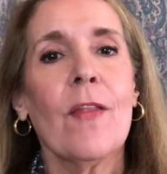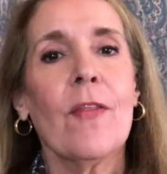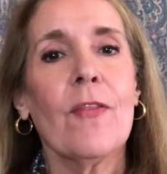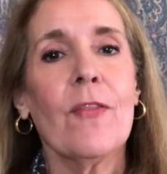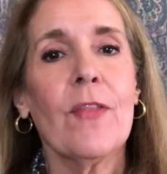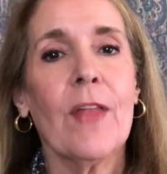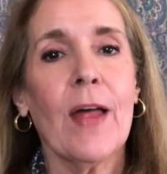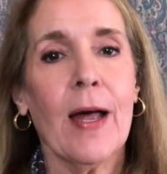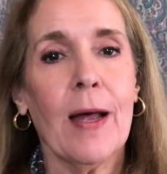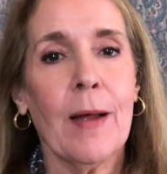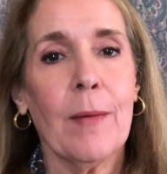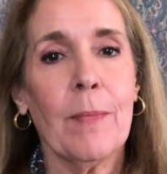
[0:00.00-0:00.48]

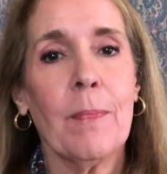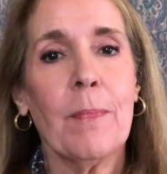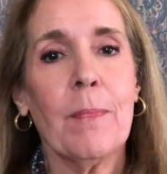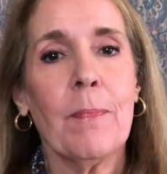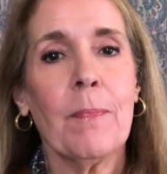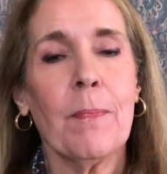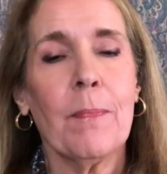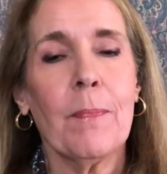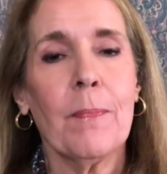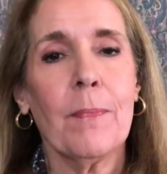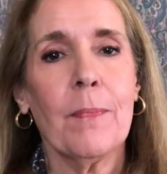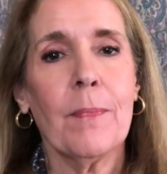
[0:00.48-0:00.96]
the
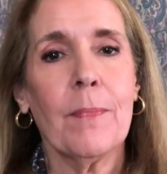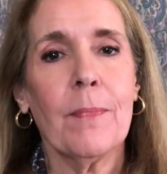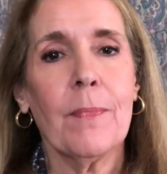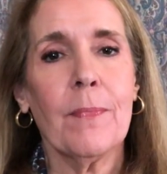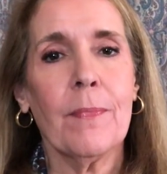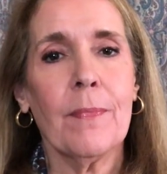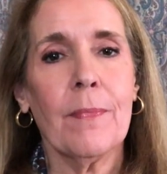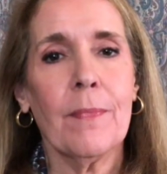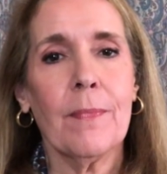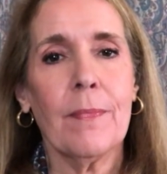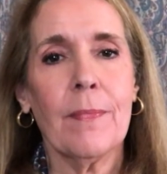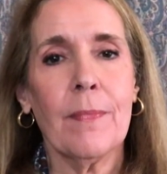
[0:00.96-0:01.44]

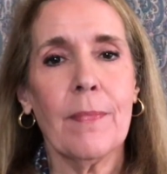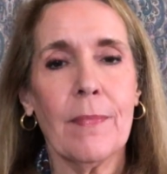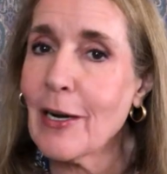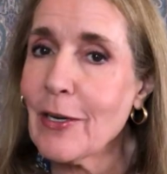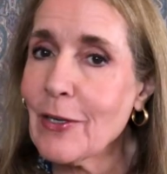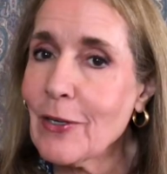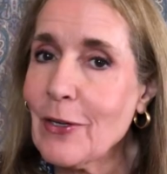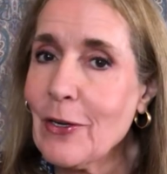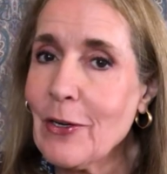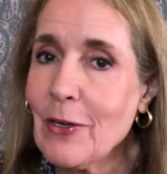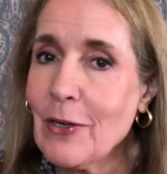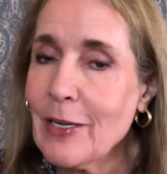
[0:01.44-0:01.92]

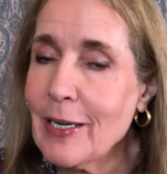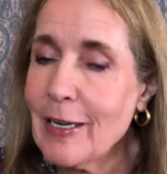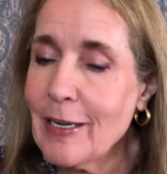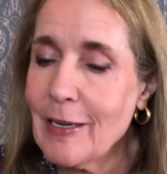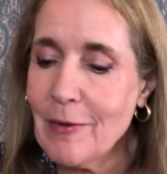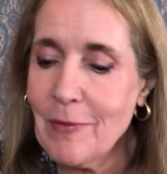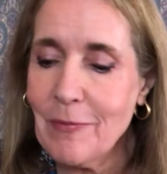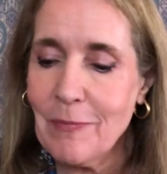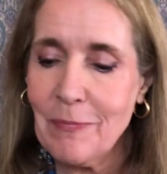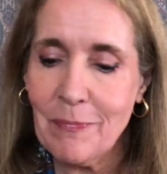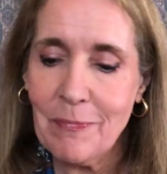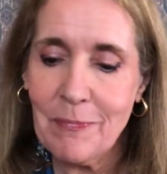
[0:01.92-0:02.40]
good